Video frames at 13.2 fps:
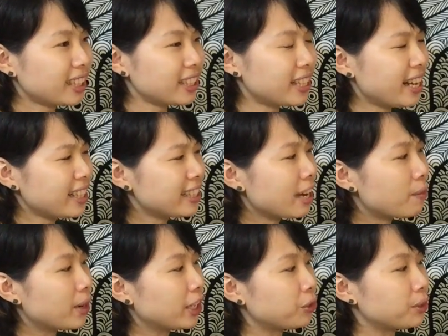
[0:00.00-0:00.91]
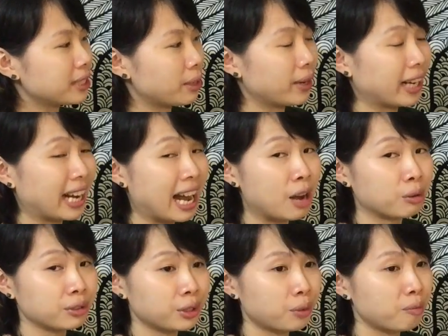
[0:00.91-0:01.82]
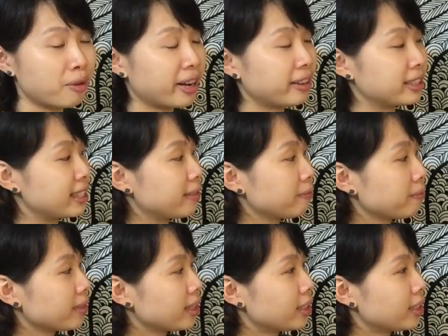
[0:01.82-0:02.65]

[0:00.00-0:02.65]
The next thing I want to do is I want to count where is it.